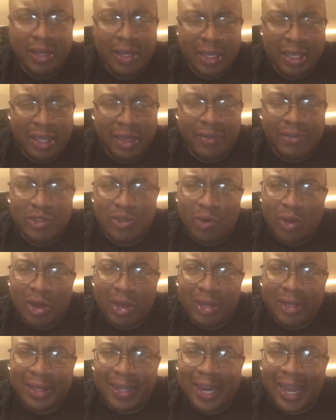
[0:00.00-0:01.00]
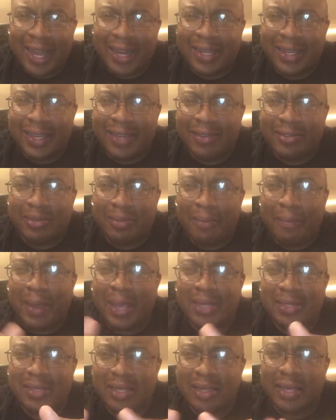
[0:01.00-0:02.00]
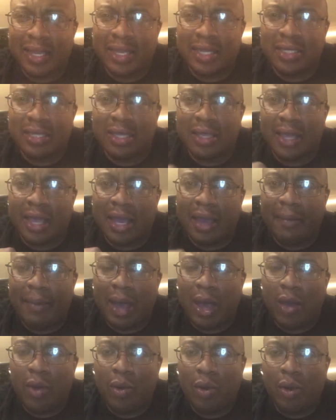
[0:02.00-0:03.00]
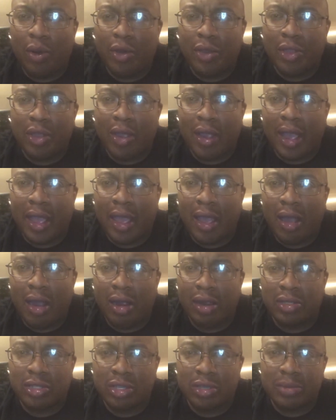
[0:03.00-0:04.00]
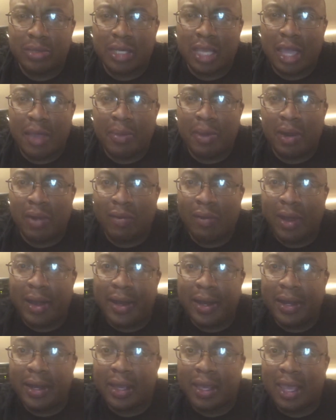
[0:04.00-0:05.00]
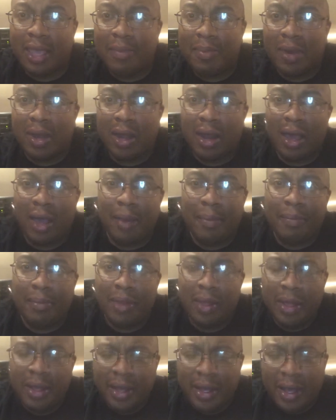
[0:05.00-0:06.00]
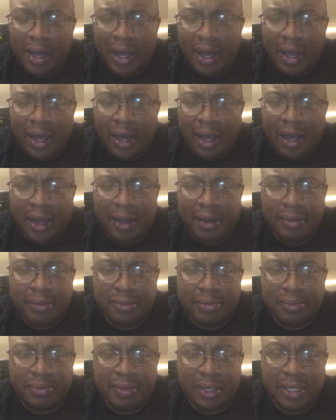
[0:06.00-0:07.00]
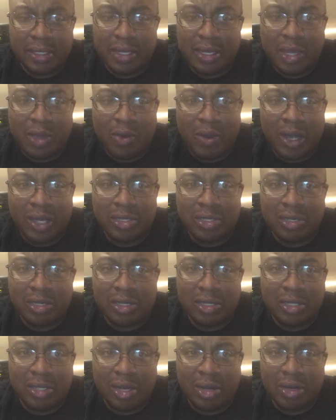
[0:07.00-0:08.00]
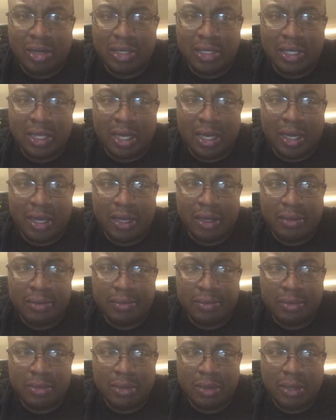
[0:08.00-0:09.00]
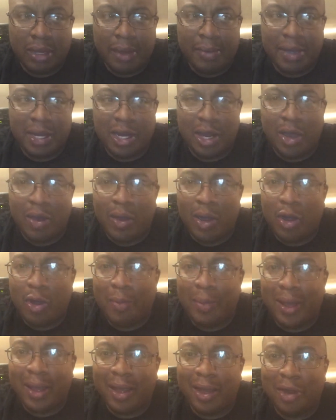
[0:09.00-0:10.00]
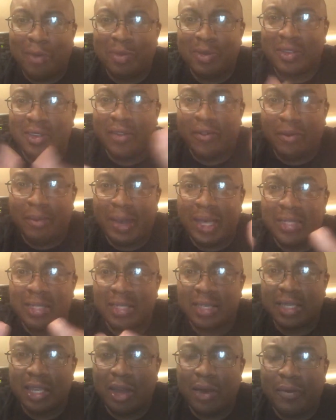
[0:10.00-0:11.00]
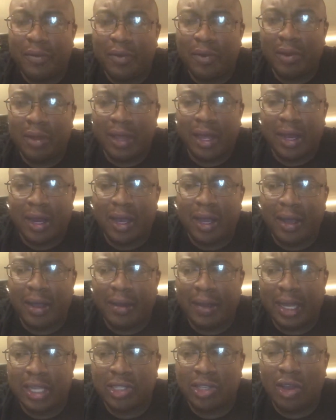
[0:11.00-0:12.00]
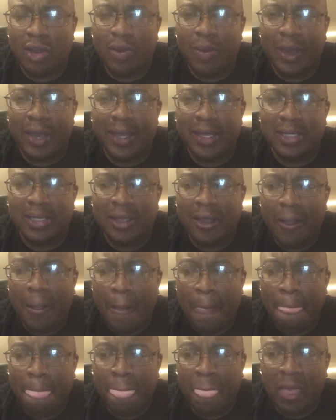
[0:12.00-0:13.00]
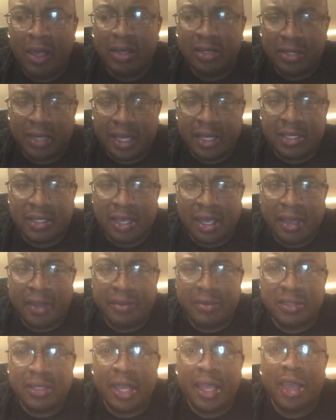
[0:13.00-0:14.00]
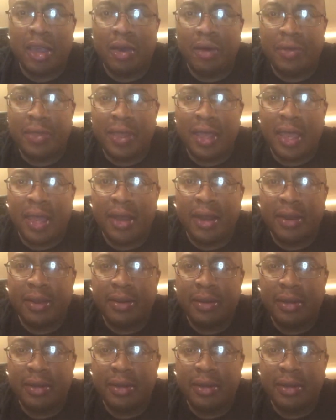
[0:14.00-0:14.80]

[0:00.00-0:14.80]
gives you all a good idea, some basic things to think about on your AR in terms of keeping it running and keeping it up. If there's any questions or concerns, let me know. I hope this information is helpful. And as always, stay safe, stay healthy, and